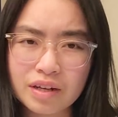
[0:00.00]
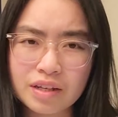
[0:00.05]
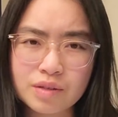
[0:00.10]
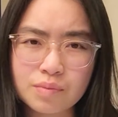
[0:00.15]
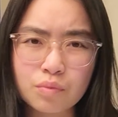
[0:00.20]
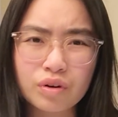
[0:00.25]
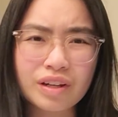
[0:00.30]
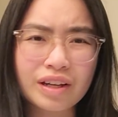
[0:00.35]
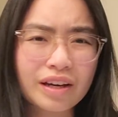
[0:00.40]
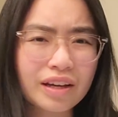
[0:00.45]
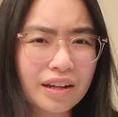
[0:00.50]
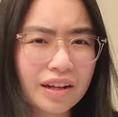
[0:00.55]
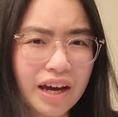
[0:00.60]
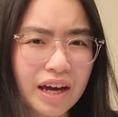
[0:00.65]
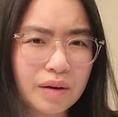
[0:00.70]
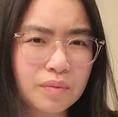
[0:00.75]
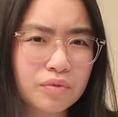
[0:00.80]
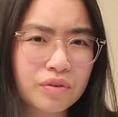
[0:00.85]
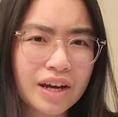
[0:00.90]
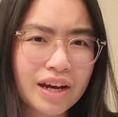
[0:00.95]
It's more like a
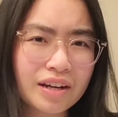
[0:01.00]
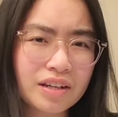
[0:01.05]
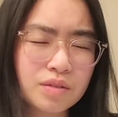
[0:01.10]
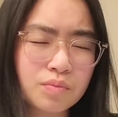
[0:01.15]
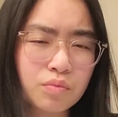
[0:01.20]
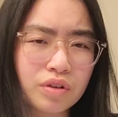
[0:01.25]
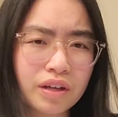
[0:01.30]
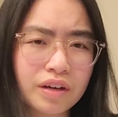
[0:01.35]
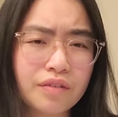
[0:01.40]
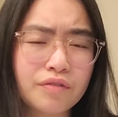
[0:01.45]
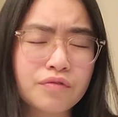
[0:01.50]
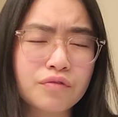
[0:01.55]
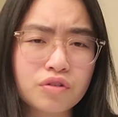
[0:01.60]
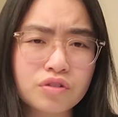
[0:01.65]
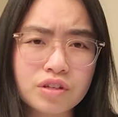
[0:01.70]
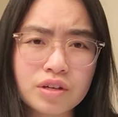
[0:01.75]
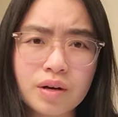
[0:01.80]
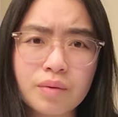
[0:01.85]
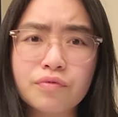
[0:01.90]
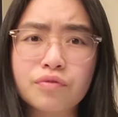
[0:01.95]
library and it's more like a
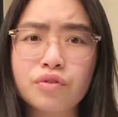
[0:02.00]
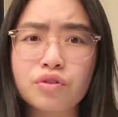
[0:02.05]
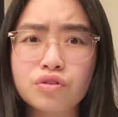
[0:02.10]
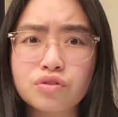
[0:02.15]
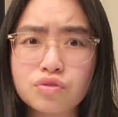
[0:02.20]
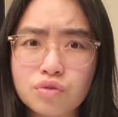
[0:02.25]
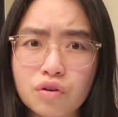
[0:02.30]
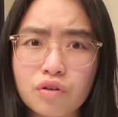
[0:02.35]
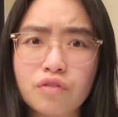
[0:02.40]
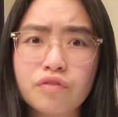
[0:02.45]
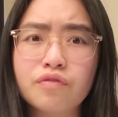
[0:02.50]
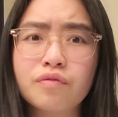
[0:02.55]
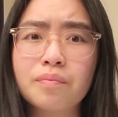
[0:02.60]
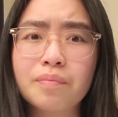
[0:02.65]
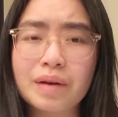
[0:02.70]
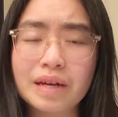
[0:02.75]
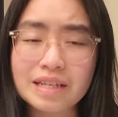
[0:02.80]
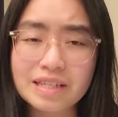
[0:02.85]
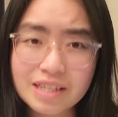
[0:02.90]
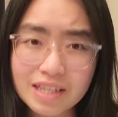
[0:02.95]
first come first serve
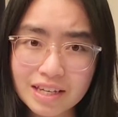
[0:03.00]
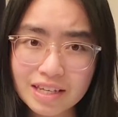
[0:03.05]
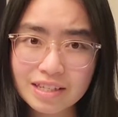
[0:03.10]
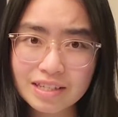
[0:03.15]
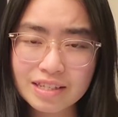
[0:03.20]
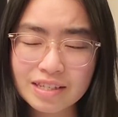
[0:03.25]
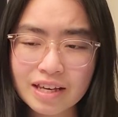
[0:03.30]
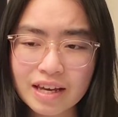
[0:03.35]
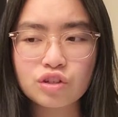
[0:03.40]
basis.